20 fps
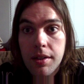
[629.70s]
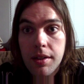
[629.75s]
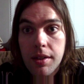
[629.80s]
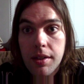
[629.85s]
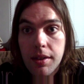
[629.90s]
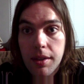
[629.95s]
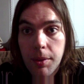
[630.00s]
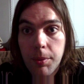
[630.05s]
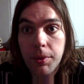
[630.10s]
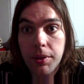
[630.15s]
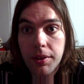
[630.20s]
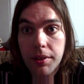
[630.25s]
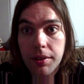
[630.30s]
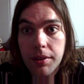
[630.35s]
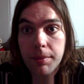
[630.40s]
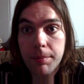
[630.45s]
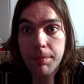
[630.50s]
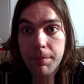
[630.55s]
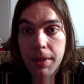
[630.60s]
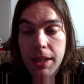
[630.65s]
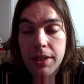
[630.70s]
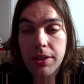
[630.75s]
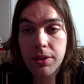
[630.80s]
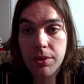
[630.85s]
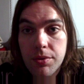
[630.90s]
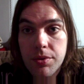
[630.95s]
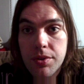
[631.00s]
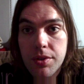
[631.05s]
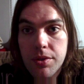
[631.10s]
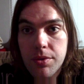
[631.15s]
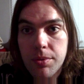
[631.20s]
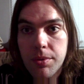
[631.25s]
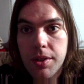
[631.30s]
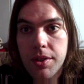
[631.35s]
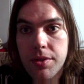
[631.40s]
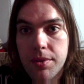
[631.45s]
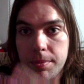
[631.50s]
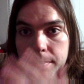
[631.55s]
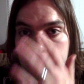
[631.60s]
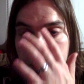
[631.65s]
that will make your
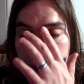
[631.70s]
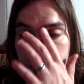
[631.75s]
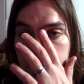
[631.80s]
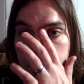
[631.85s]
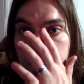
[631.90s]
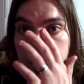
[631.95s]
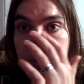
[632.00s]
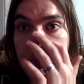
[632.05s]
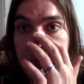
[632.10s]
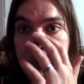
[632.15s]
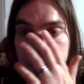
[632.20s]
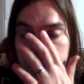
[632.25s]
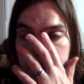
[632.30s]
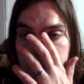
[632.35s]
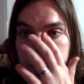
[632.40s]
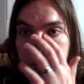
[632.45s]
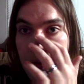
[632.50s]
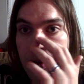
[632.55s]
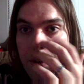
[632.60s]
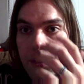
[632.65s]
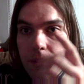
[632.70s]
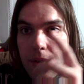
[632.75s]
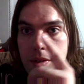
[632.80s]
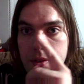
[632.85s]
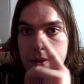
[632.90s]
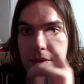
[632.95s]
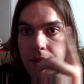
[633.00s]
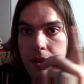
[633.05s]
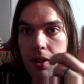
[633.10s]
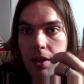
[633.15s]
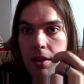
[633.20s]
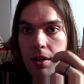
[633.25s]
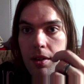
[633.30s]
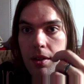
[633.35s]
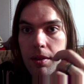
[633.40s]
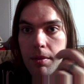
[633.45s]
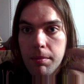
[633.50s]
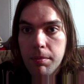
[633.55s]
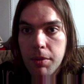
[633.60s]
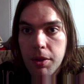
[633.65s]
situation better, whether it's
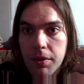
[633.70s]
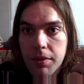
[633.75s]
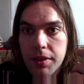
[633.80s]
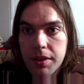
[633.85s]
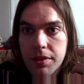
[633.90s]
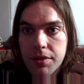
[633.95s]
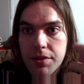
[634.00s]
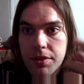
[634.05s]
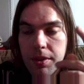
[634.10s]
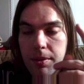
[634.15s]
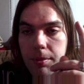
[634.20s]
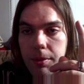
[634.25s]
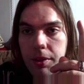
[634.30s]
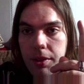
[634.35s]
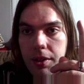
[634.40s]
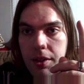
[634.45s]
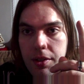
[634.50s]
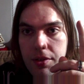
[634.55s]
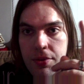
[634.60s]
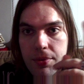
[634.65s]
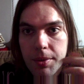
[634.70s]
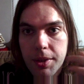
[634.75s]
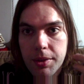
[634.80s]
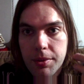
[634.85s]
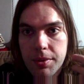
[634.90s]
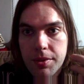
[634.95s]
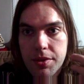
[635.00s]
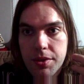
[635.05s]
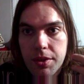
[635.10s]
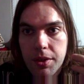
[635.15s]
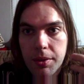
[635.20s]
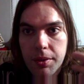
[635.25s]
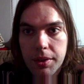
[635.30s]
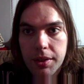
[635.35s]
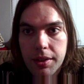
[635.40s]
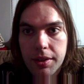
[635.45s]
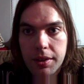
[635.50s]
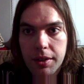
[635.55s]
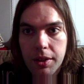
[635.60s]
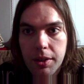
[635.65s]
moving to somewhere else, whether it's going
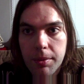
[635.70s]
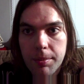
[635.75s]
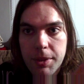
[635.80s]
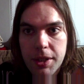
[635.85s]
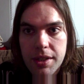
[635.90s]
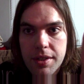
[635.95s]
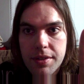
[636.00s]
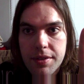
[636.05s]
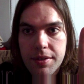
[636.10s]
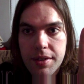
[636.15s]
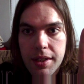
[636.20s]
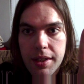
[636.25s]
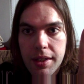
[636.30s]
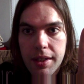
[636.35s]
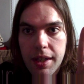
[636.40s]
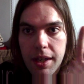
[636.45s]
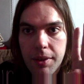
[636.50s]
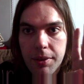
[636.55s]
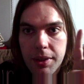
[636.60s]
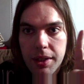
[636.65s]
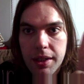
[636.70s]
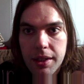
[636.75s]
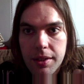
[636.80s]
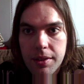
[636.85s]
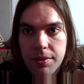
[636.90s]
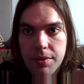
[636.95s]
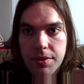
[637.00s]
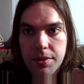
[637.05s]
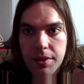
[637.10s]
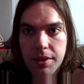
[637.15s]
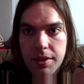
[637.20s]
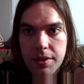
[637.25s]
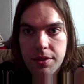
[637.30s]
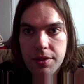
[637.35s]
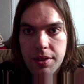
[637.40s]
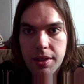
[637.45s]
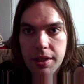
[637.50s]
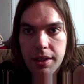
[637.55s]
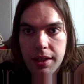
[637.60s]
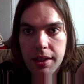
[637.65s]
to therapy, seeking out counseling,
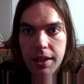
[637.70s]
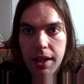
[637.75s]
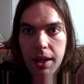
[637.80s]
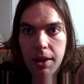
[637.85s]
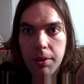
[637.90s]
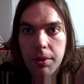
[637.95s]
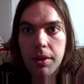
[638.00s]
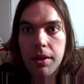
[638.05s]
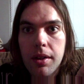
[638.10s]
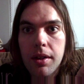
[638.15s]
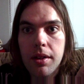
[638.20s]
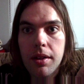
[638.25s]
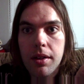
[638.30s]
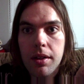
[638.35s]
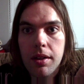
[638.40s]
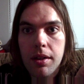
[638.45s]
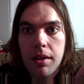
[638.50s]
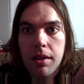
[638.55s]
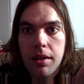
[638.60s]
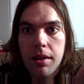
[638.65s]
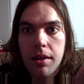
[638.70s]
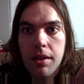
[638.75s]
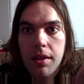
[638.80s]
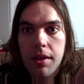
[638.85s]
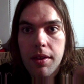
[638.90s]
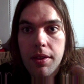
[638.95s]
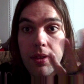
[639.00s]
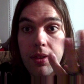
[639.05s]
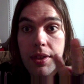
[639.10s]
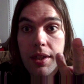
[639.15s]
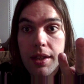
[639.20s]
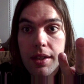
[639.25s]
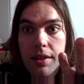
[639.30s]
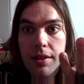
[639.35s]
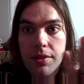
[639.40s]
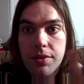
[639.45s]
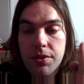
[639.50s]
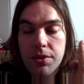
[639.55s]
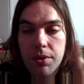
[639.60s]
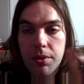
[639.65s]
seeking out
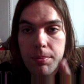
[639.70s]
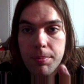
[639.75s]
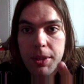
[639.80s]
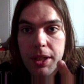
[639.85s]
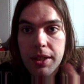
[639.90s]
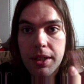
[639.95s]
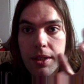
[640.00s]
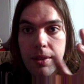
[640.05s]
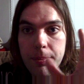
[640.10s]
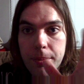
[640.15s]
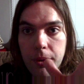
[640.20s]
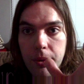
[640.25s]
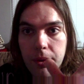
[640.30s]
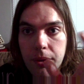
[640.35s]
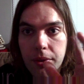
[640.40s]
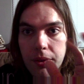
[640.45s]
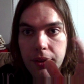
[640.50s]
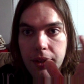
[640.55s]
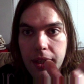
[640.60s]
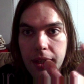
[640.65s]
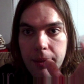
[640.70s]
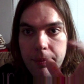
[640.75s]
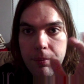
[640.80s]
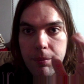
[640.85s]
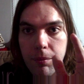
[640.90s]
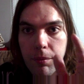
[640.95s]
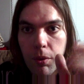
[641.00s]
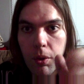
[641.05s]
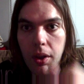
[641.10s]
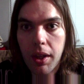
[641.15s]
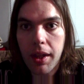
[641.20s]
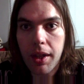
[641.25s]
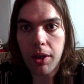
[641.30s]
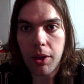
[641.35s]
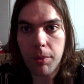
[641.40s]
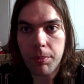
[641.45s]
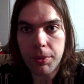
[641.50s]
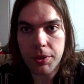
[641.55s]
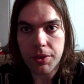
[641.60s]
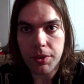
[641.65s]
things or people that will
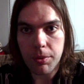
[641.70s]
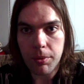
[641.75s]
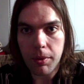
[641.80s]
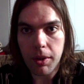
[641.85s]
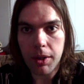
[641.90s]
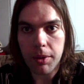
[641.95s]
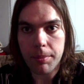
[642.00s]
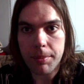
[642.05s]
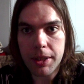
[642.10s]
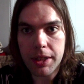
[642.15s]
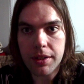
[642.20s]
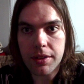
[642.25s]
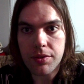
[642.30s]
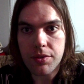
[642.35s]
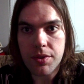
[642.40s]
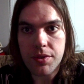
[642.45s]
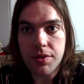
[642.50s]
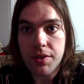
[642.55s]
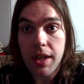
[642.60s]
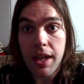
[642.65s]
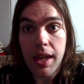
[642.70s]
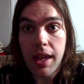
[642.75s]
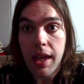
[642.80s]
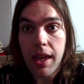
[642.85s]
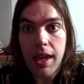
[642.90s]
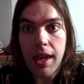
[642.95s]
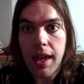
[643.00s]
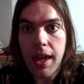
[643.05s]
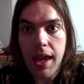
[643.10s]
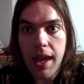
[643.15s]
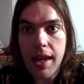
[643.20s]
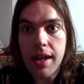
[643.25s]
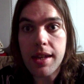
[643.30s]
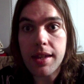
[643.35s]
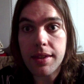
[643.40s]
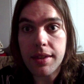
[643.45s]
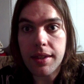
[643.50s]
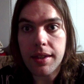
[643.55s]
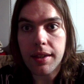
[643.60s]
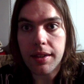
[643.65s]
help with your well-being, just
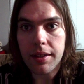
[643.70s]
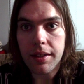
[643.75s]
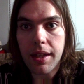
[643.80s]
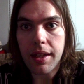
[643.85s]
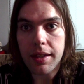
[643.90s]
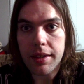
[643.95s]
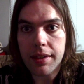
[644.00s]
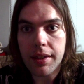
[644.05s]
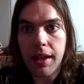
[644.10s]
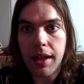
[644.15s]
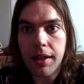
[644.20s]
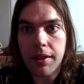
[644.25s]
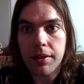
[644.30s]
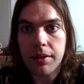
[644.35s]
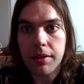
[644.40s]
anything like that.